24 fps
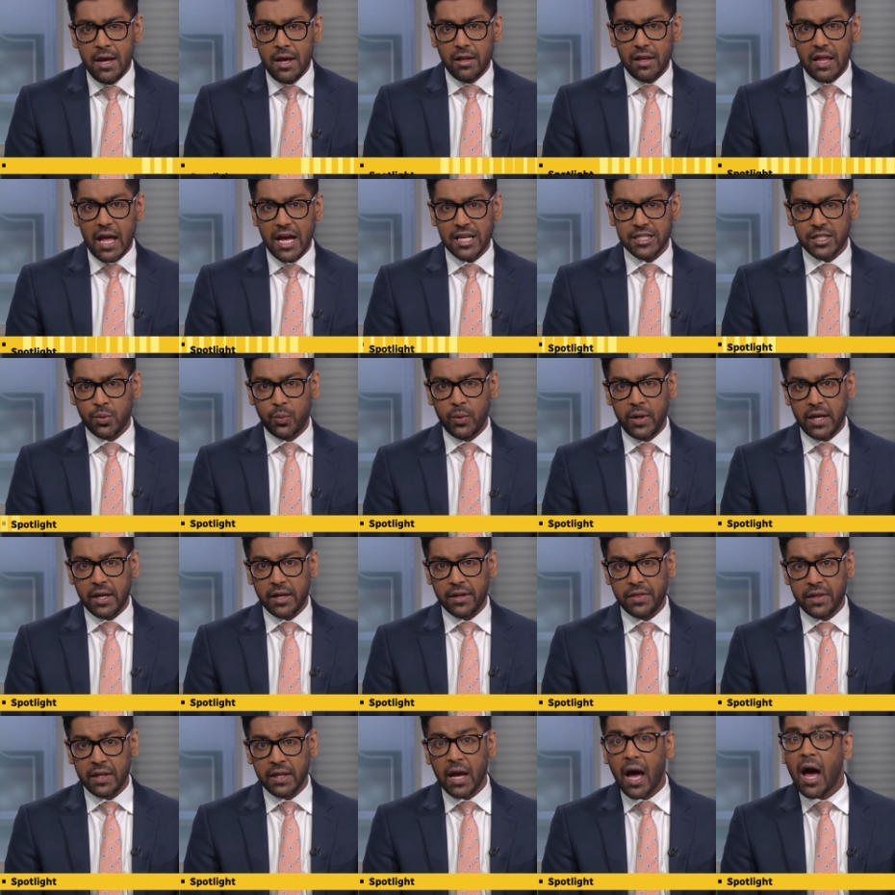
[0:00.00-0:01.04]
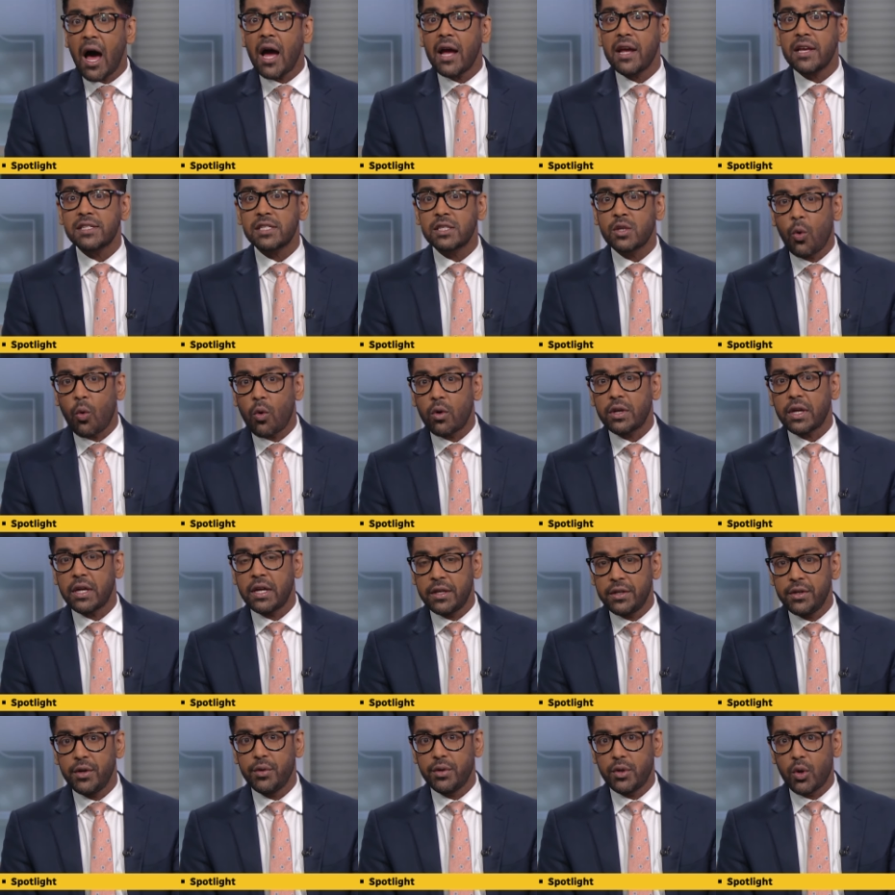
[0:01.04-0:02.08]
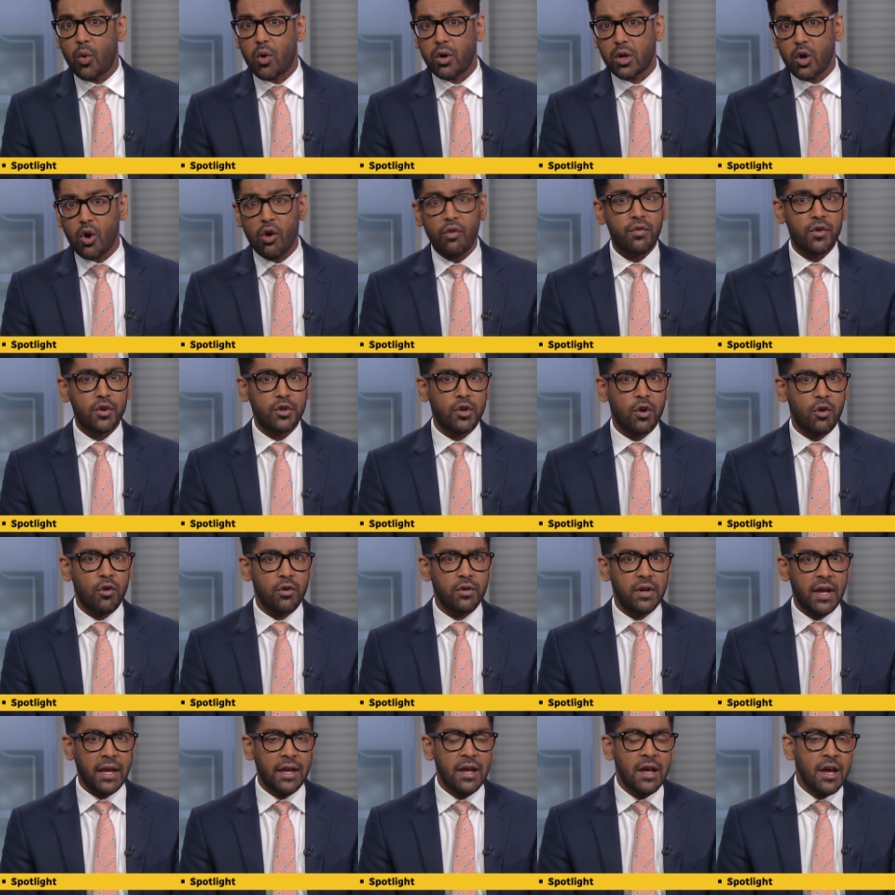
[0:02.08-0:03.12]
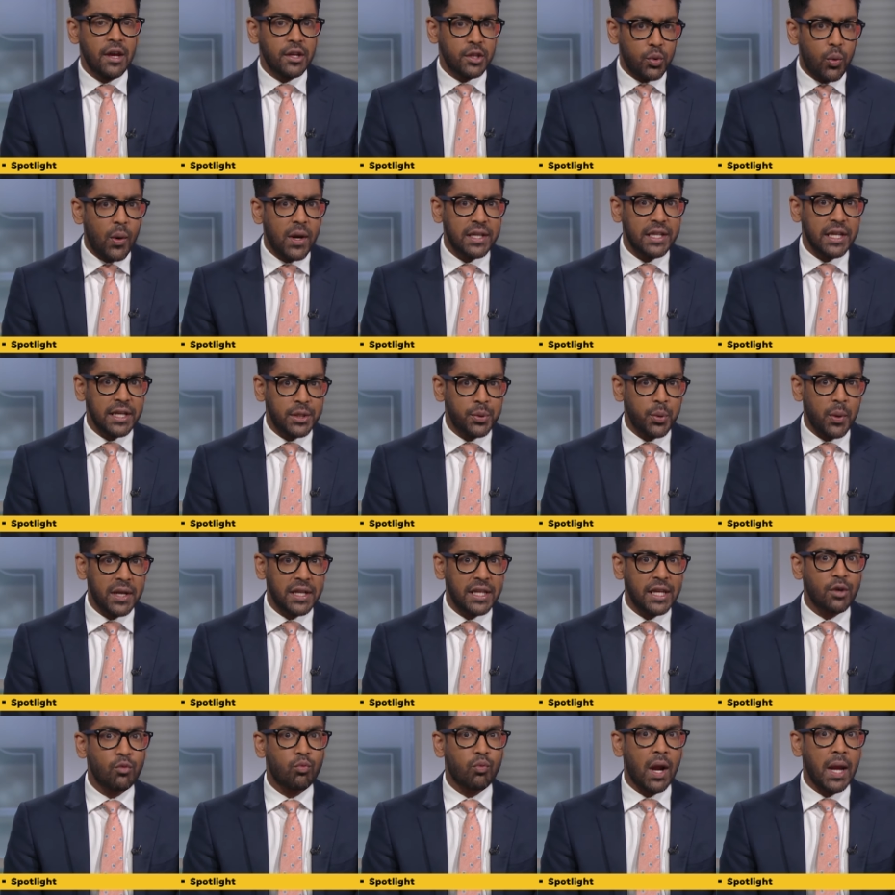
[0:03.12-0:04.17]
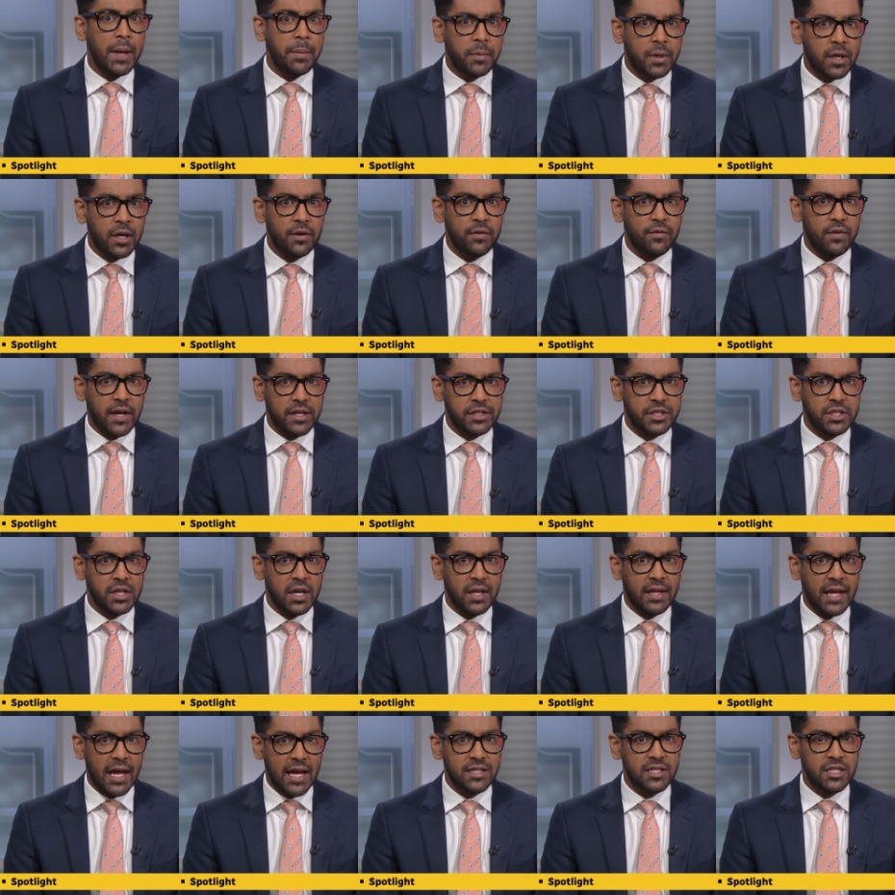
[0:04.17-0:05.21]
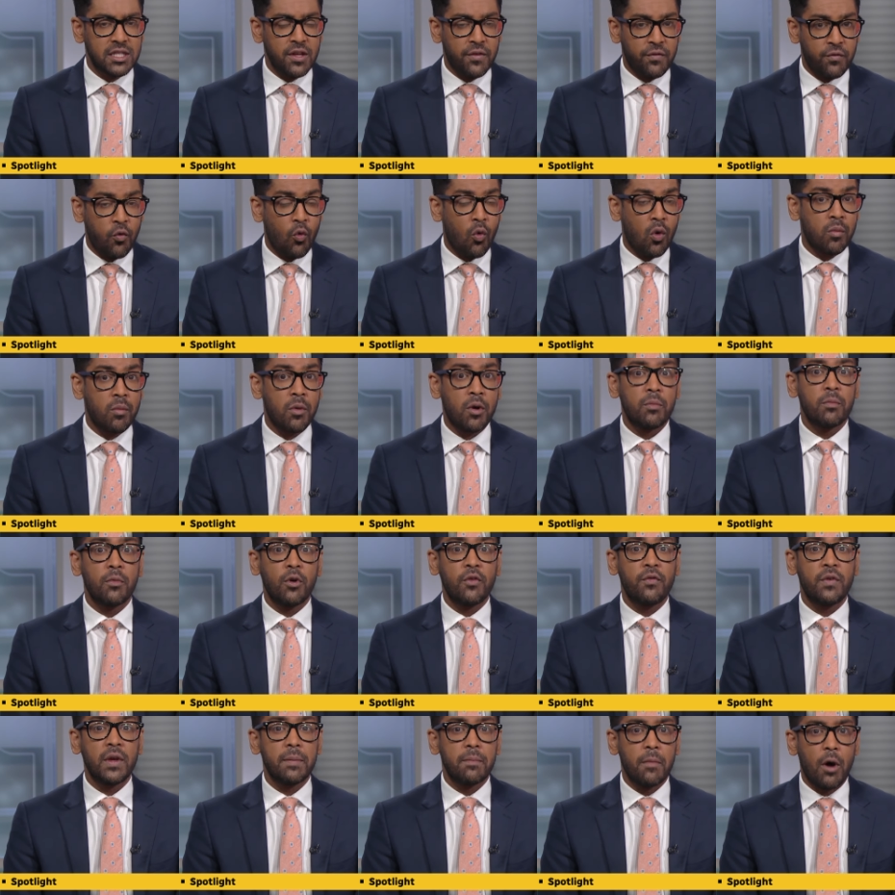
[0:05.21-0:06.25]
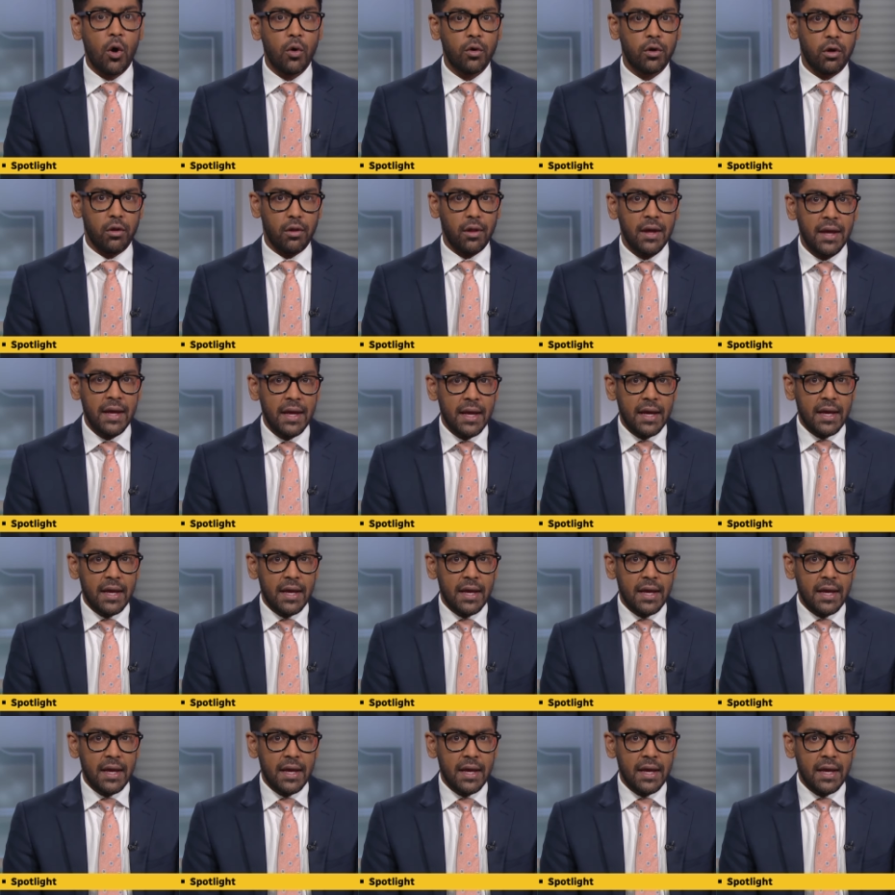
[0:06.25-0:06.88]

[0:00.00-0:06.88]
Last week, the highest court in New York overturned a 2020 rape conviction against the former movie mogul.